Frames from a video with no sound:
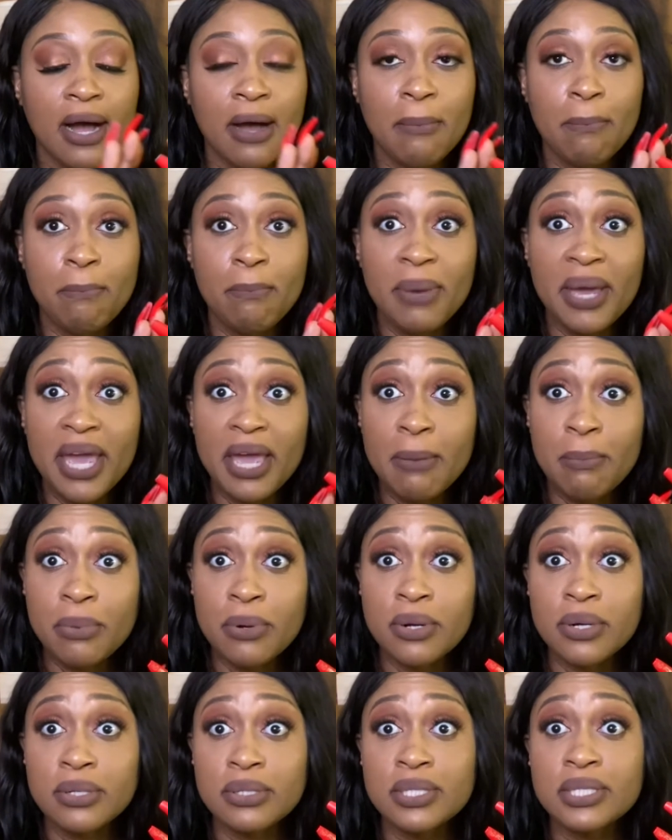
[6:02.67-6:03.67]

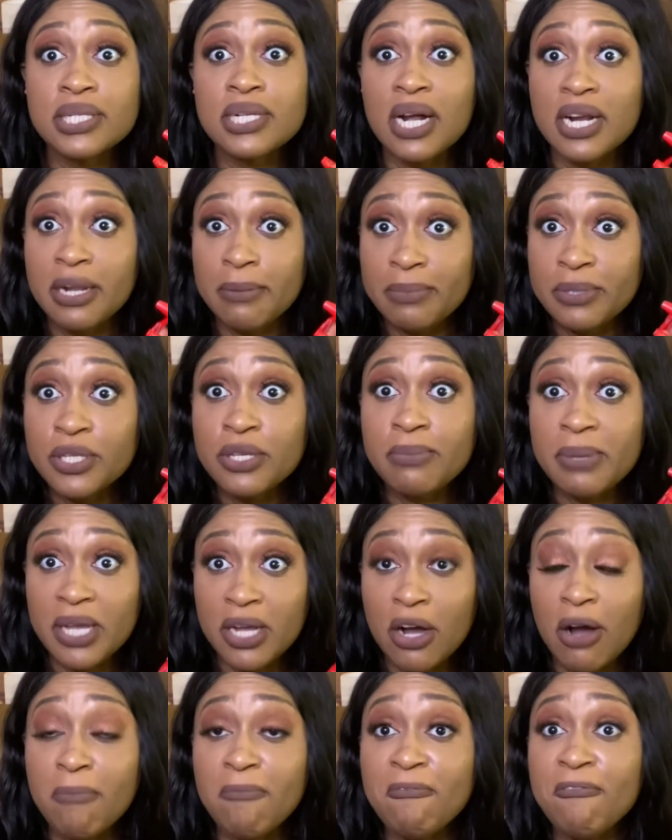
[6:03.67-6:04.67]
paper started to
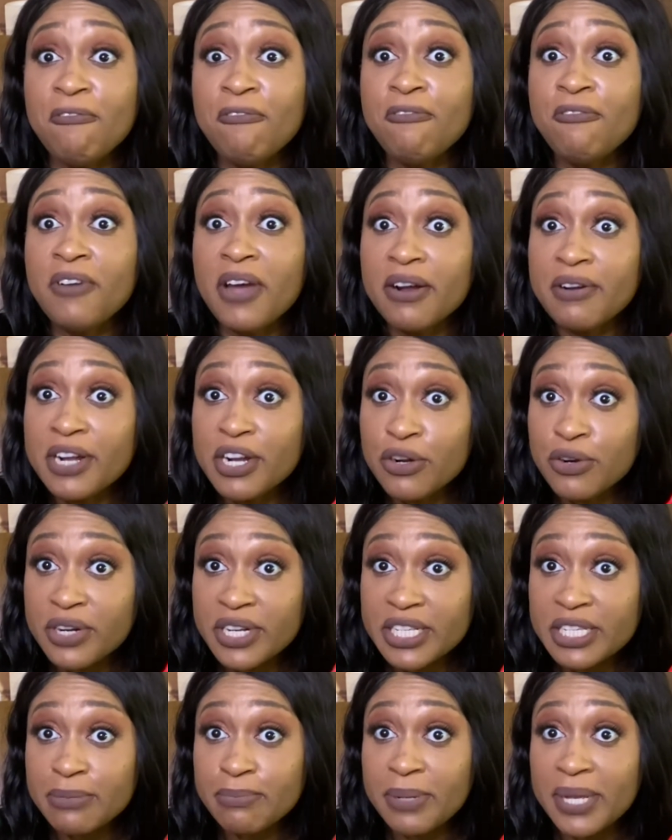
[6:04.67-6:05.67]
become very
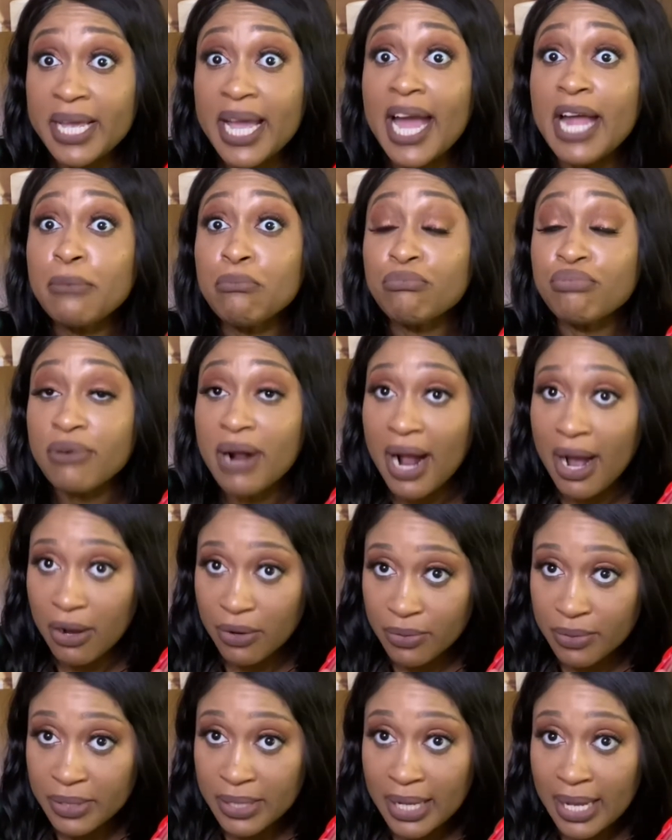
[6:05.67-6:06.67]
crispy and
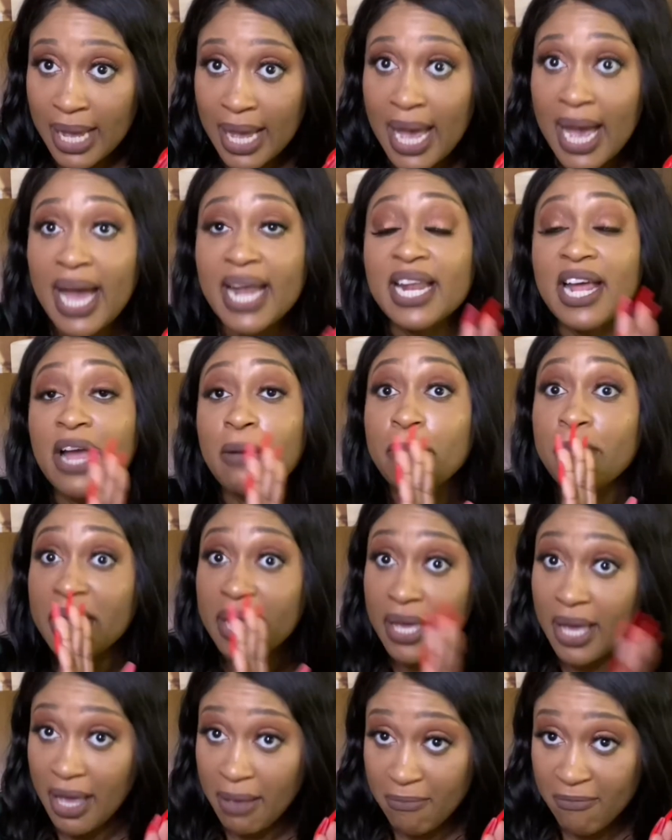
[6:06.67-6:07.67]
brown, and I
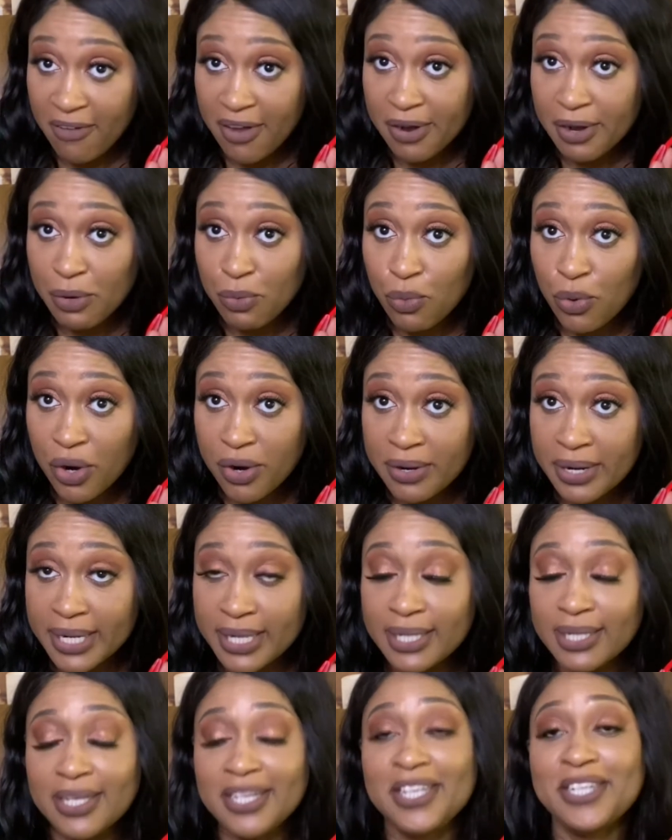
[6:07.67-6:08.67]
became very
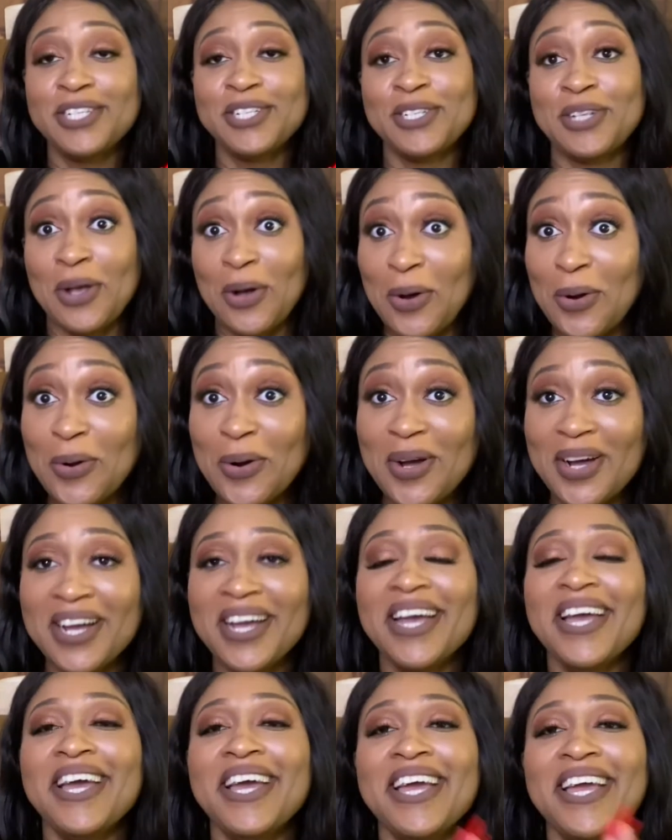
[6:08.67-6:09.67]
worried. So
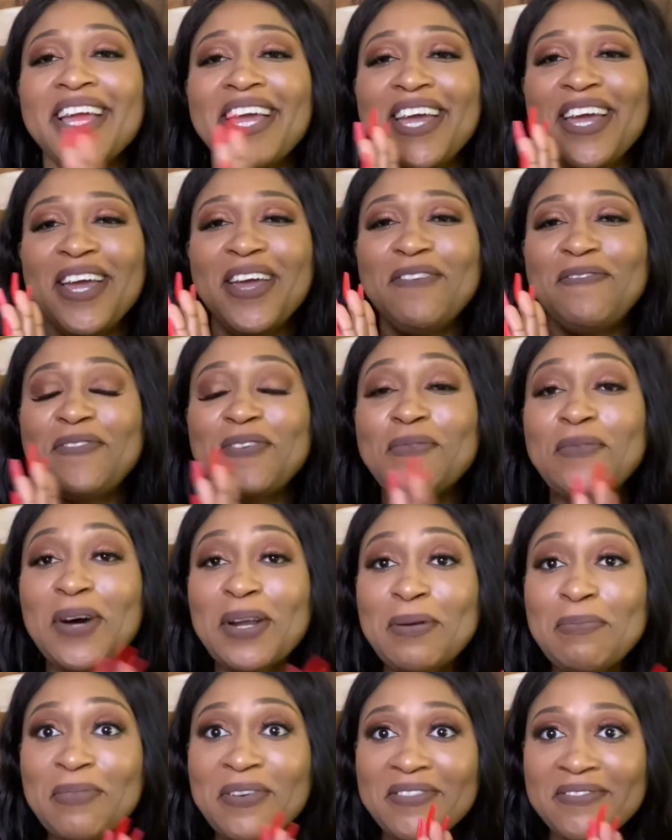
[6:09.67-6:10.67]
if you want
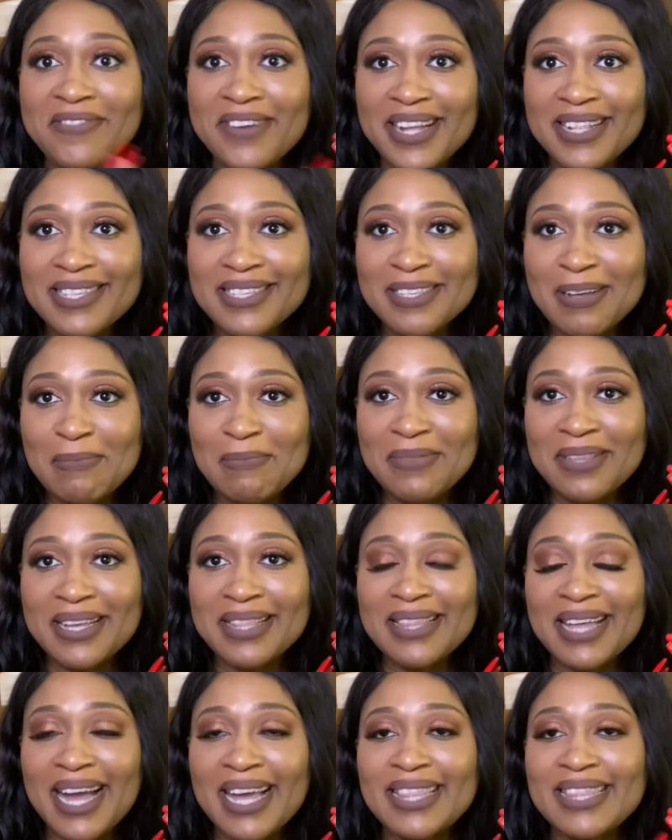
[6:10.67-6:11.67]
to prevent something
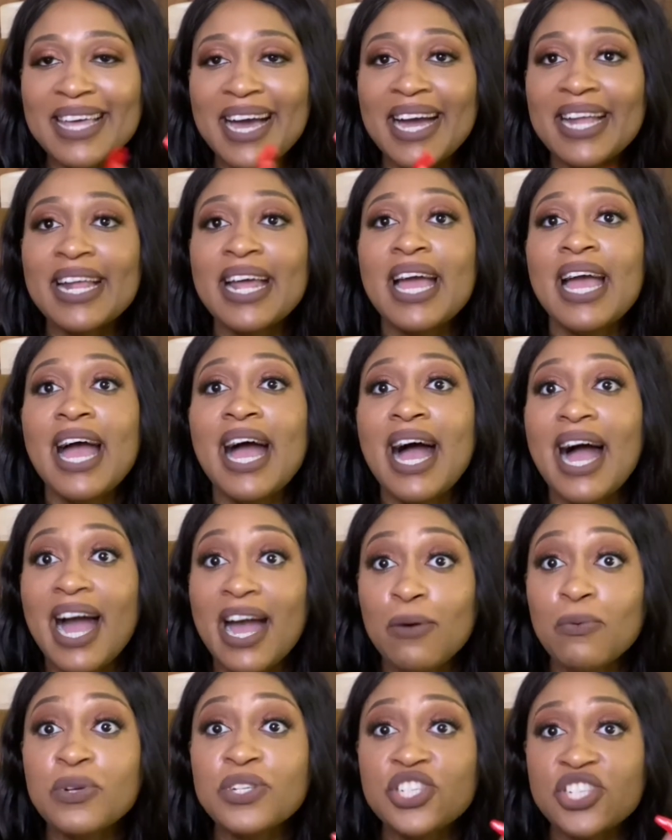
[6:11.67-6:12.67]
like that, I
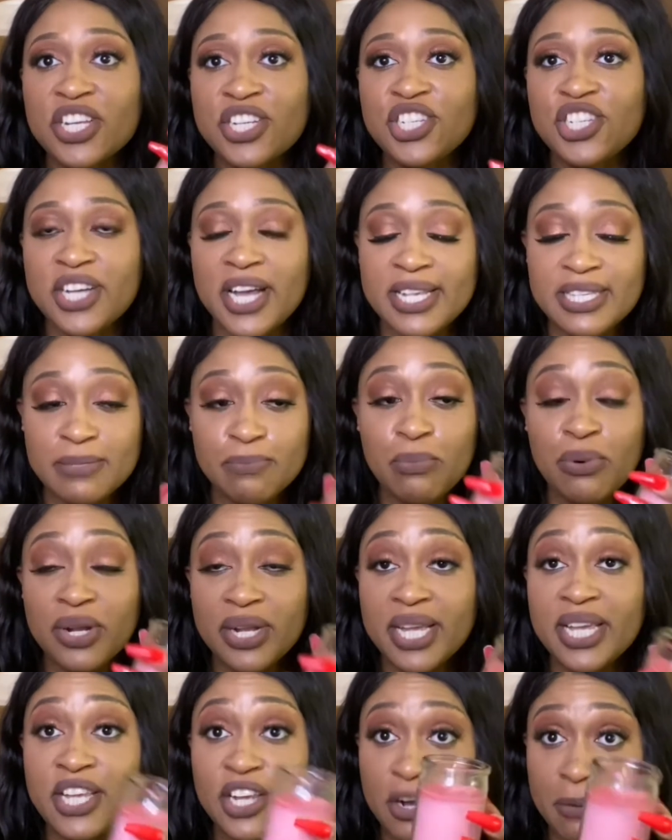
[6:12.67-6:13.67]
would suggest
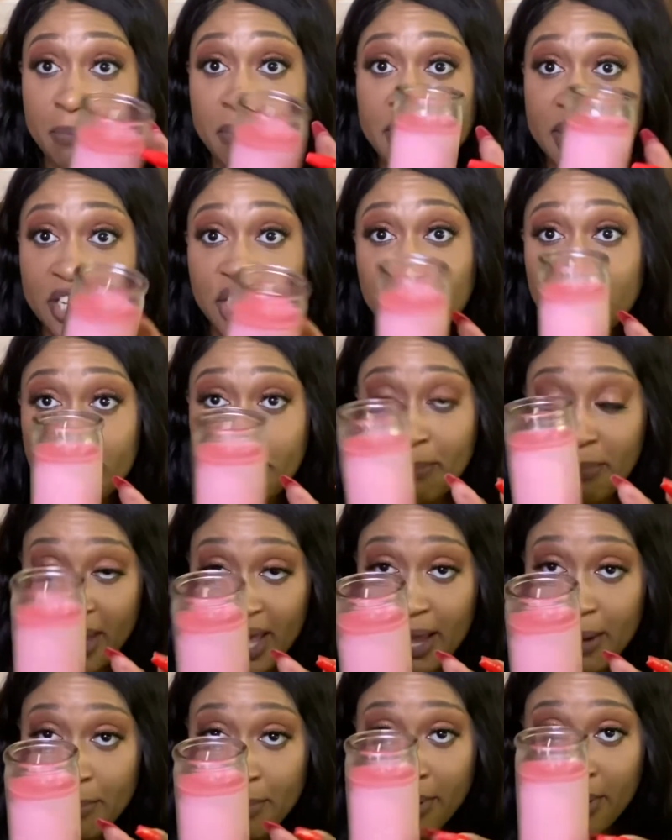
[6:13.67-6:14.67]
putting your petition
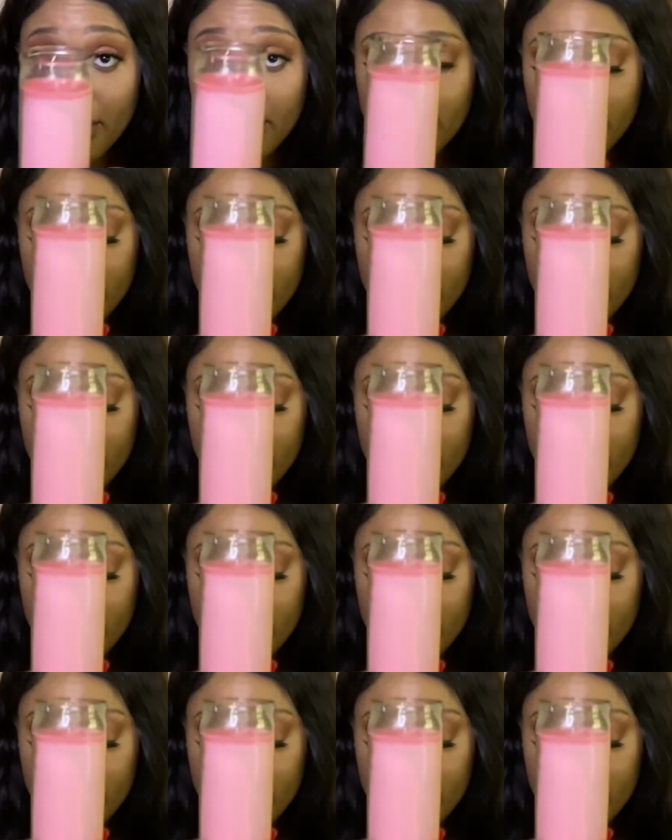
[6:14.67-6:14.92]
paper,